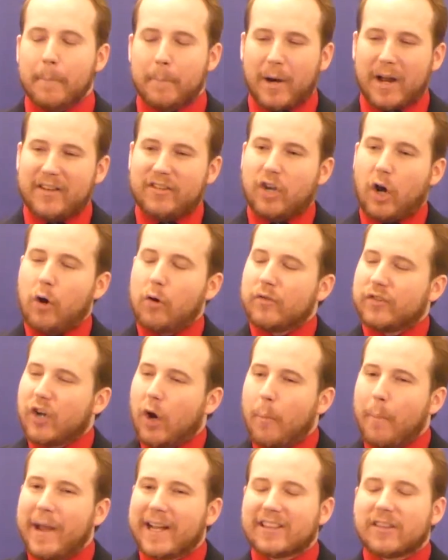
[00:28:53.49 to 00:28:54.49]
But don't,
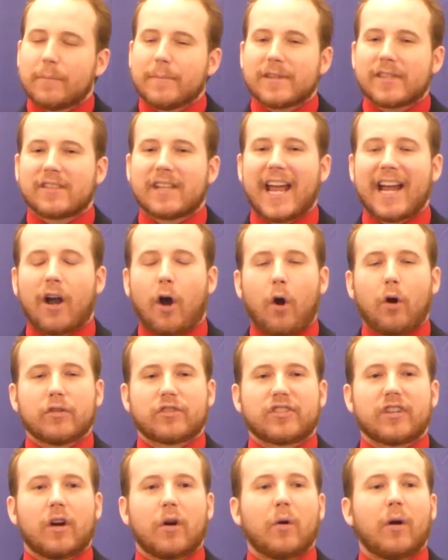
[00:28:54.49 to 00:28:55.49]
don't make the mistake
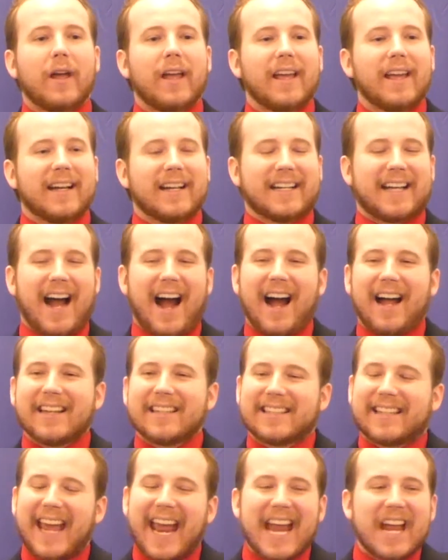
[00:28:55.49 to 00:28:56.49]
also.
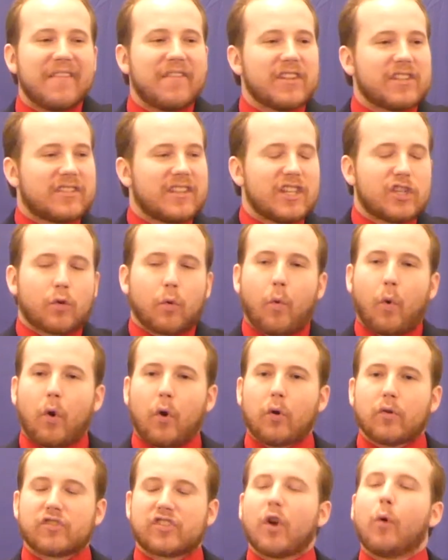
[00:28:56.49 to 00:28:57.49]
God gave us this
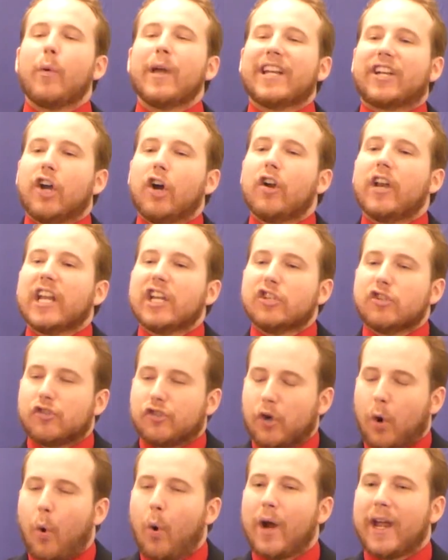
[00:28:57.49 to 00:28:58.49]
world so we could
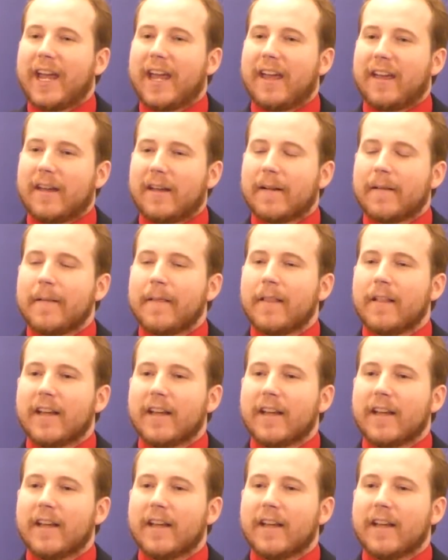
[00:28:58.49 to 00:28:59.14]
enjoy it.